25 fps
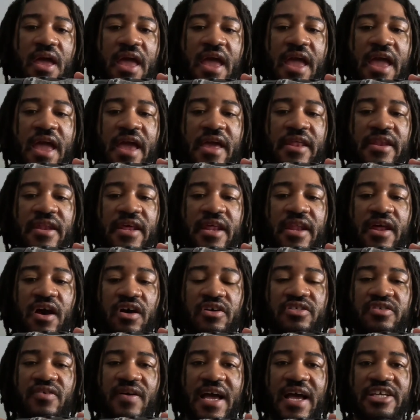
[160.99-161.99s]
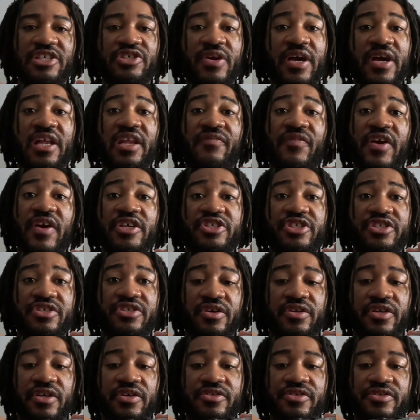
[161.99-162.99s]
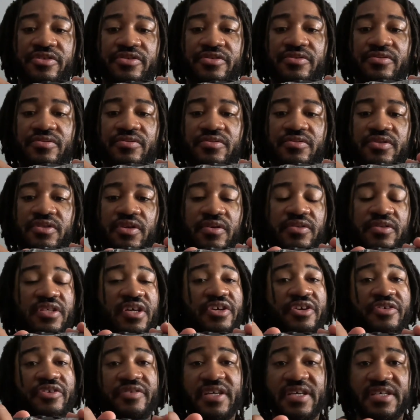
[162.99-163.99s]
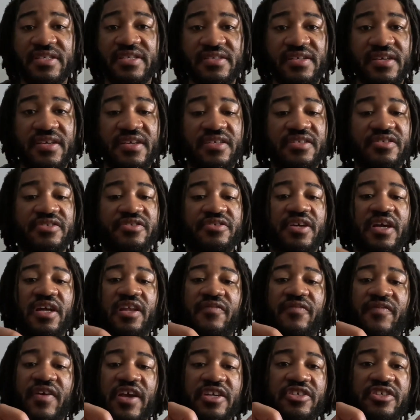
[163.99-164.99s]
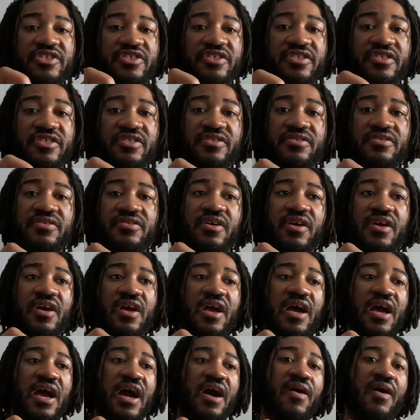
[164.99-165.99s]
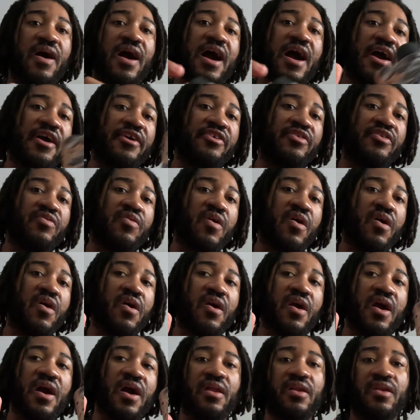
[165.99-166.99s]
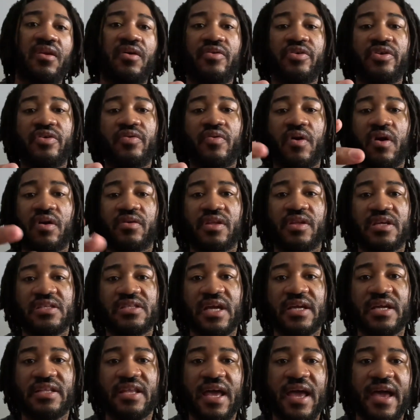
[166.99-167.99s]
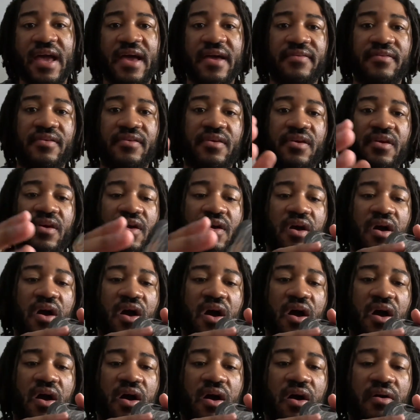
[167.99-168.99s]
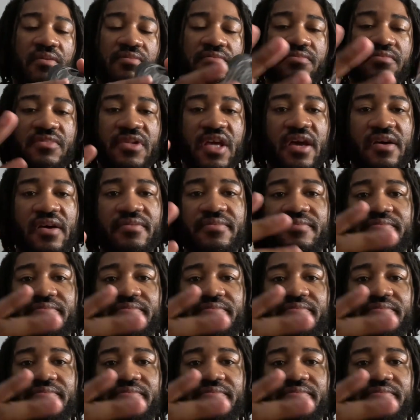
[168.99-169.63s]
And it also has your elevation on there too. So it'll tell your distance, your elevation, how high you are, how low you are, things like that. Yeah.